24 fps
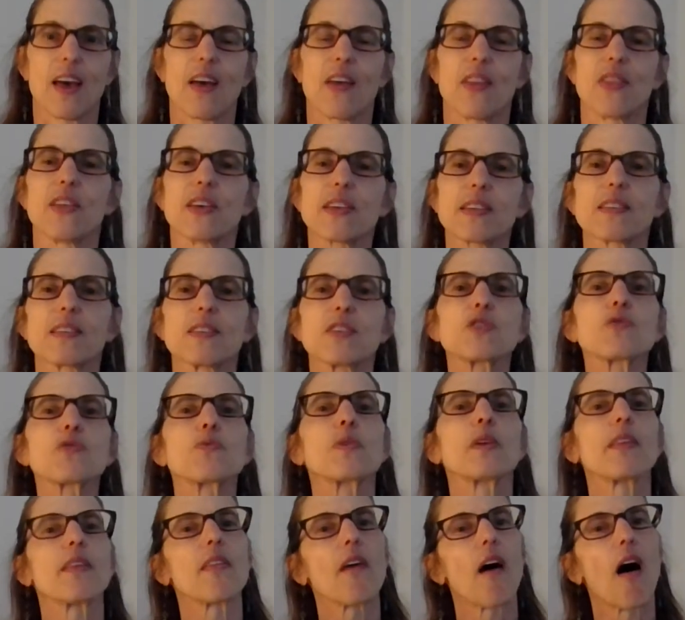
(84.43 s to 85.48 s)
This is
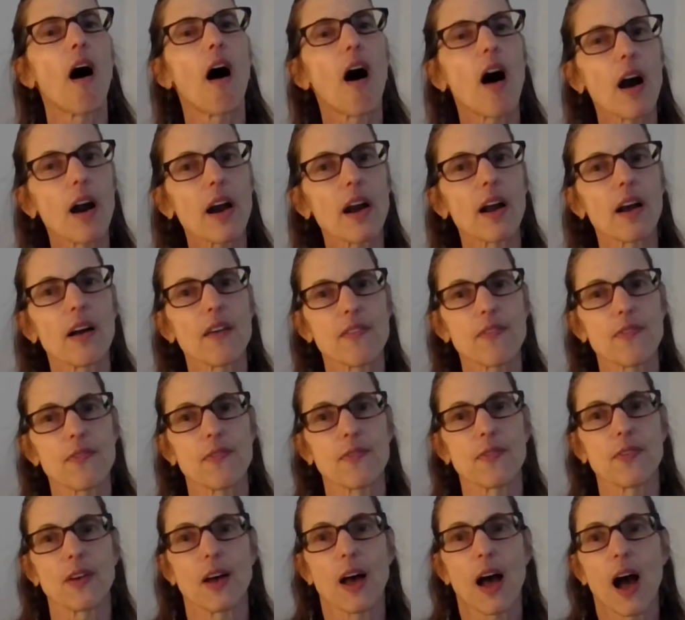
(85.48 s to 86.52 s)
really the heart of
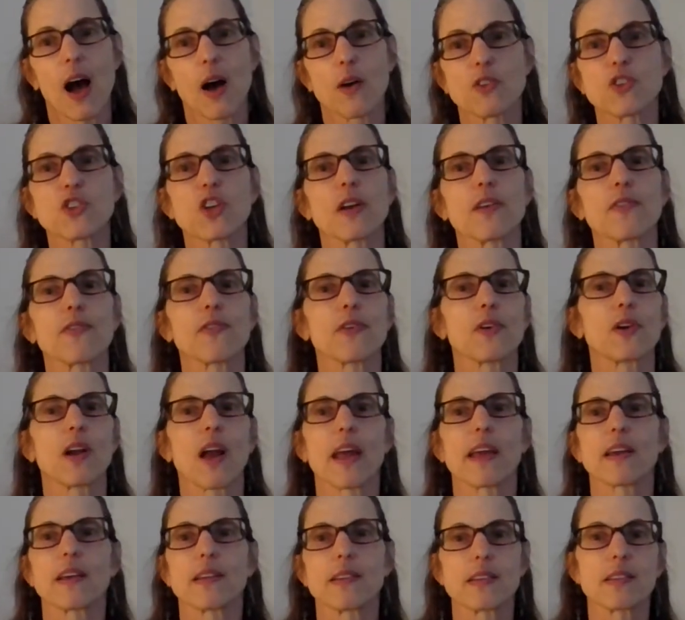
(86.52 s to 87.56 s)
how Jennifer and
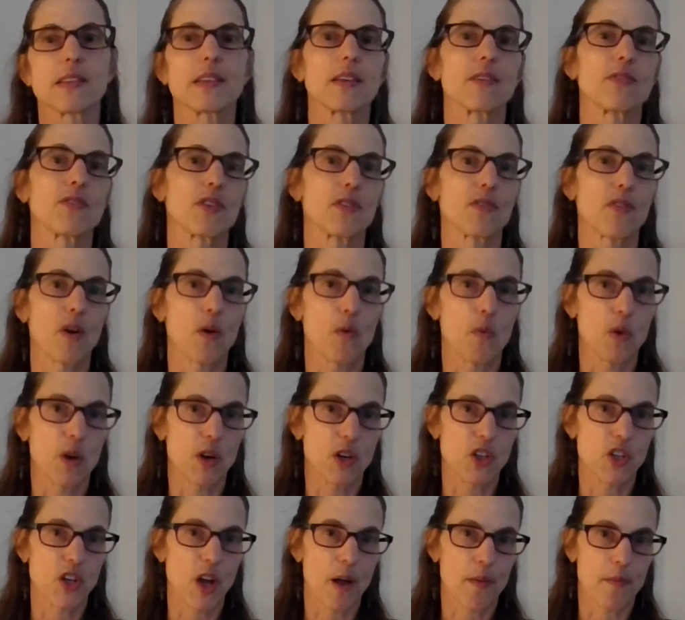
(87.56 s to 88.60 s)
I conceived of our
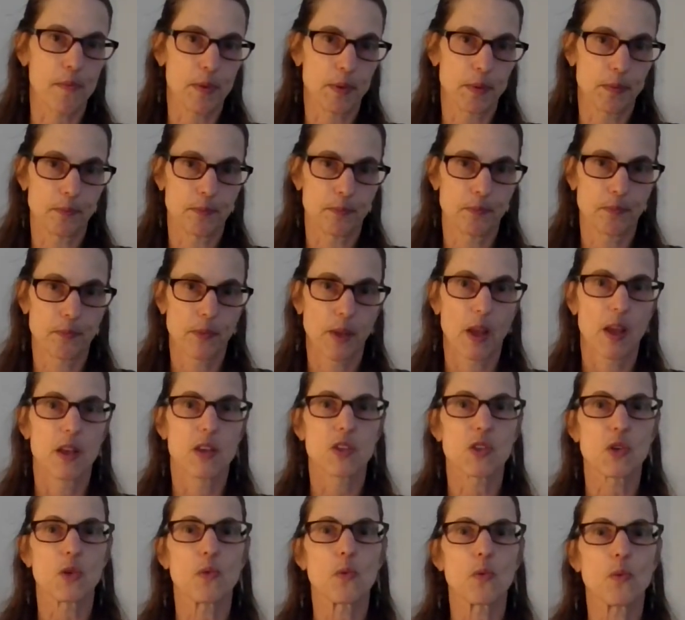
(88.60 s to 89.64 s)
workshop.
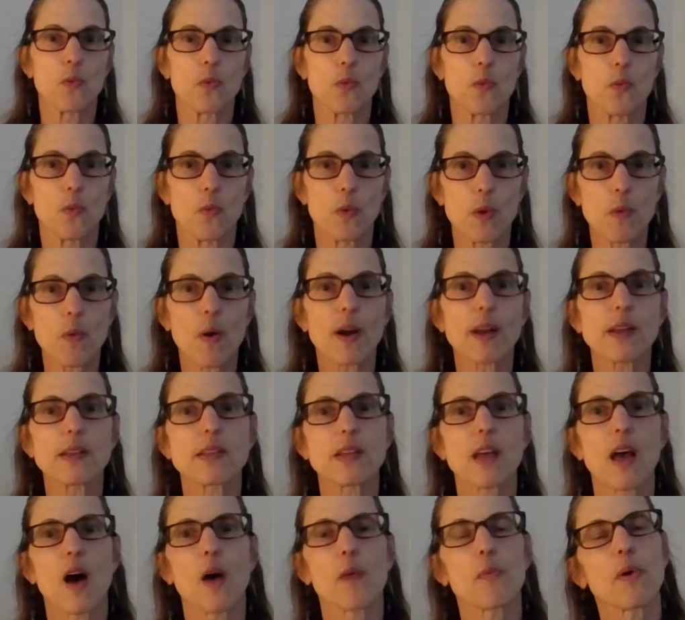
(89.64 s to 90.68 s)
So we wanted to
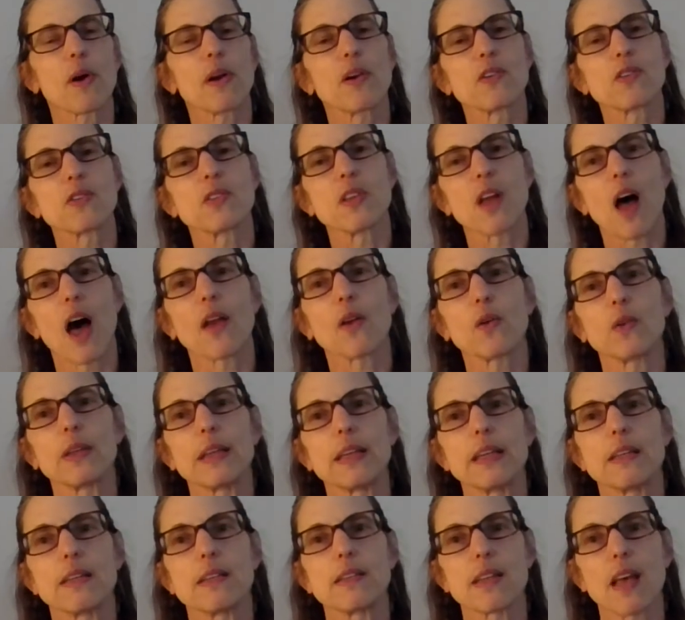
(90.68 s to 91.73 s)
help writers not
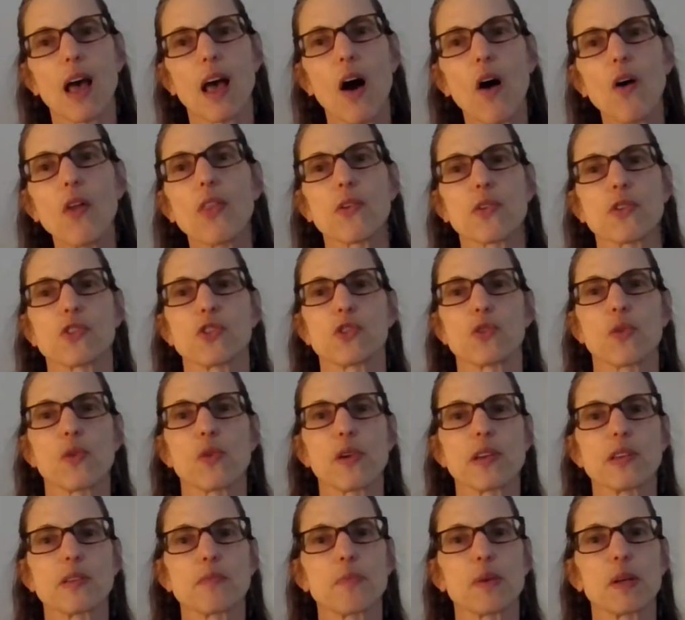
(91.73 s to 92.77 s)
only tell their
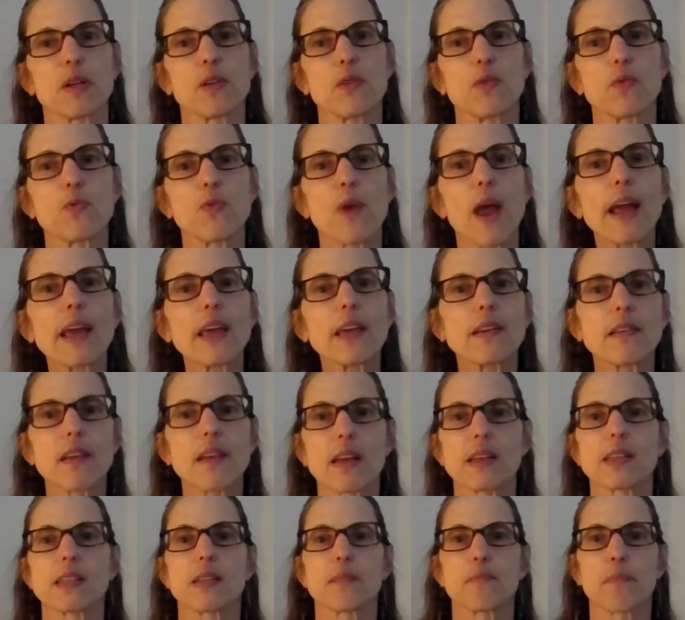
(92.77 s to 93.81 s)
stories, but
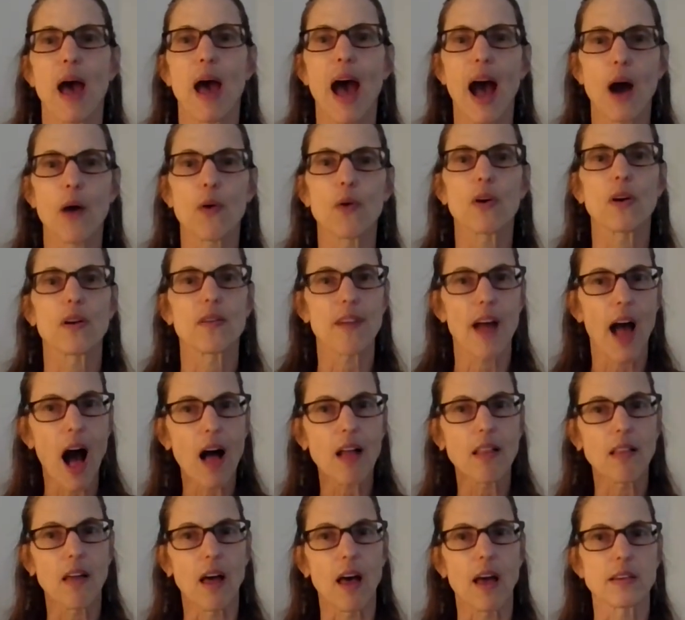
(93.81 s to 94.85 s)
recognize the power of
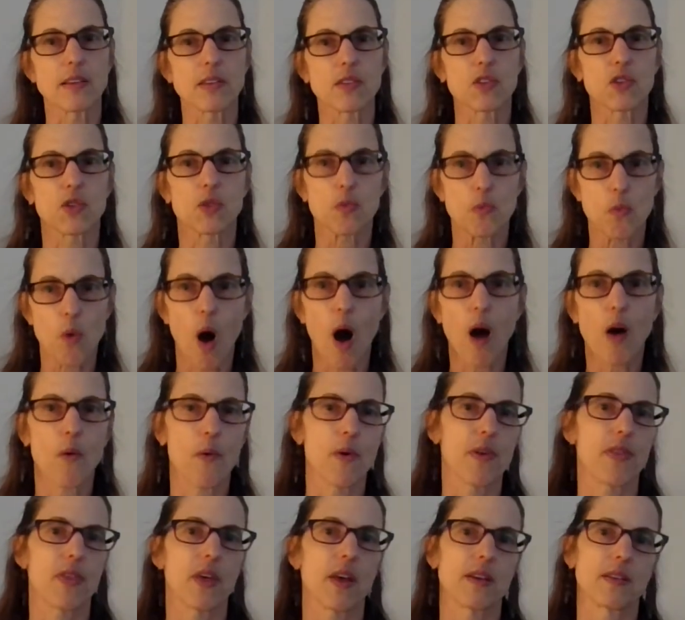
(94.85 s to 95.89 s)
allies to walk
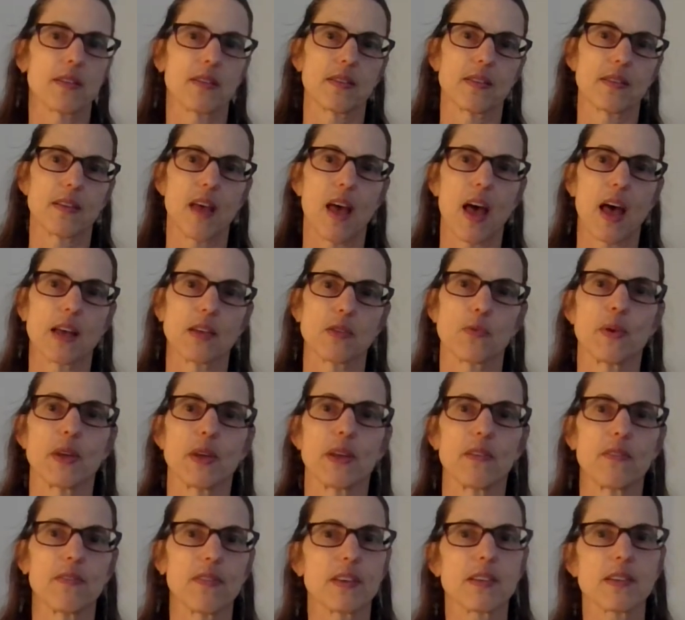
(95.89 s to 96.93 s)
with us as we
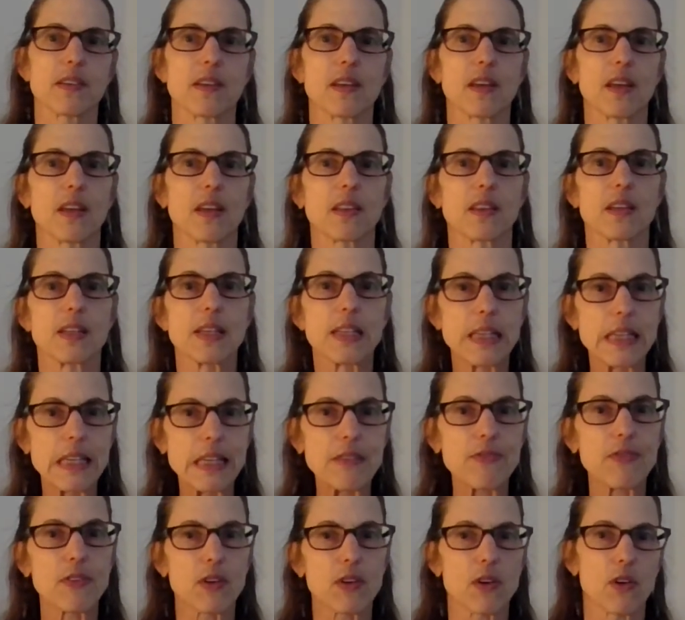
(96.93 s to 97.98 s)
investigate the
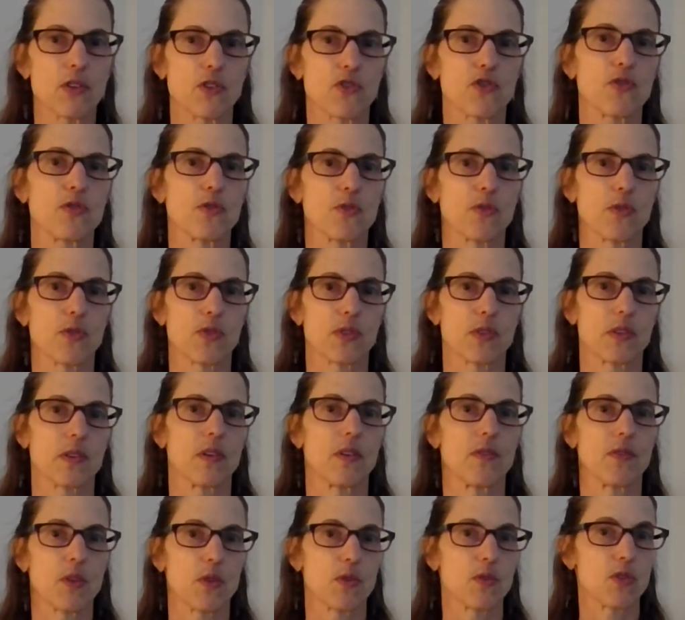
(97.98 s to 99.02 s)
difficult truths
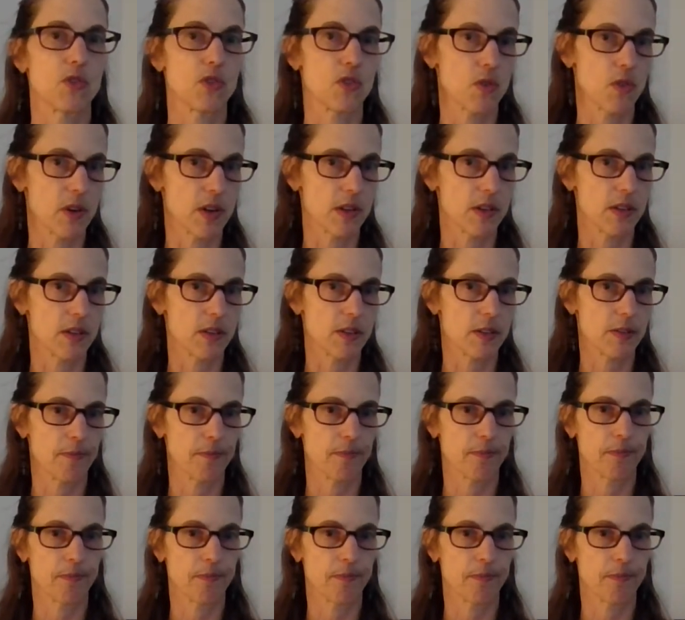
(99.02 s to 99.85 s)
of those stories.